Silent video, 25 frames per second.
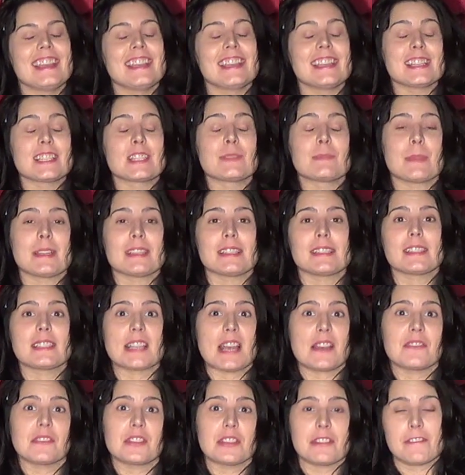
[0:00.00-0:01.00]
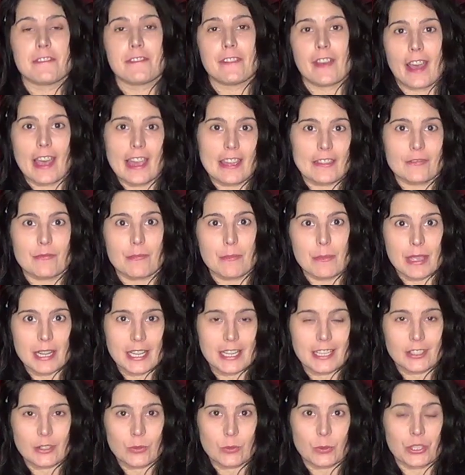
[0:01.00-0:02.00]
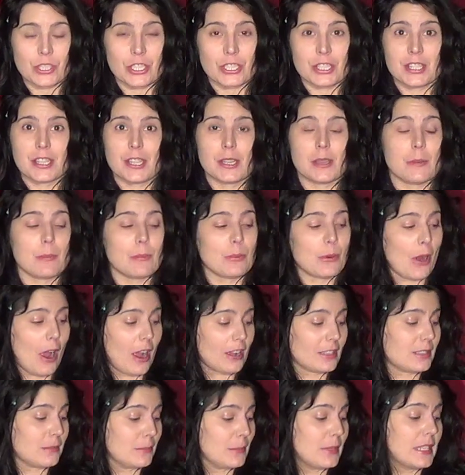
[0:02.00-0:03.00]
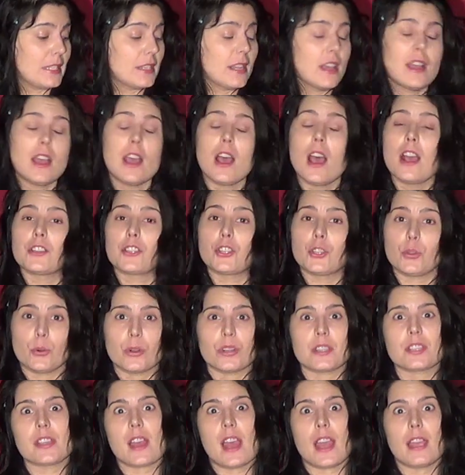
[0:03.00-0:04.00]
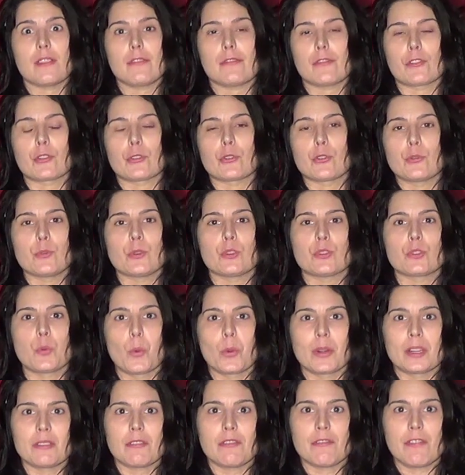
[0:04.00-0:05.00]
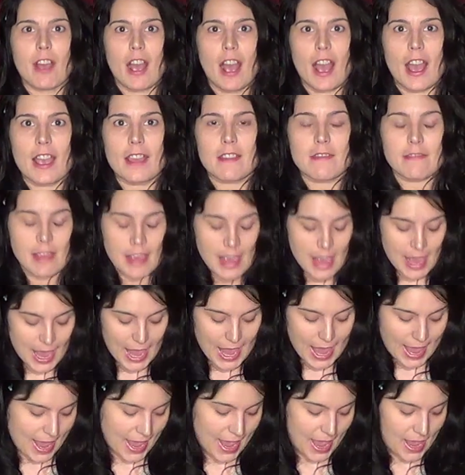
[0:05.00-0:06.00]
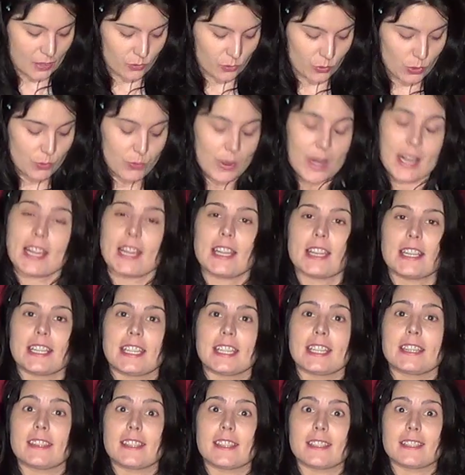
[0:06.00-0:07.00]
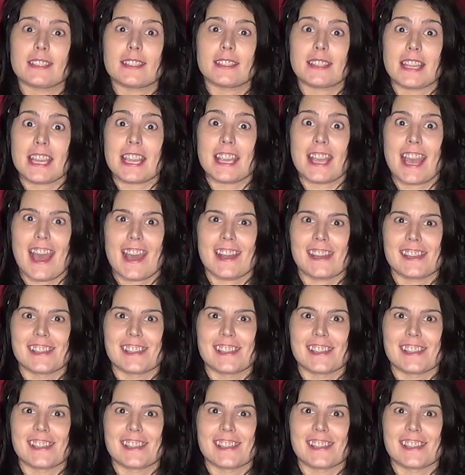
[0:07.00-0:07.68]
It's been 75 minutes, which is the approximate cure time for Umu 25, and we're ready to get this thing out of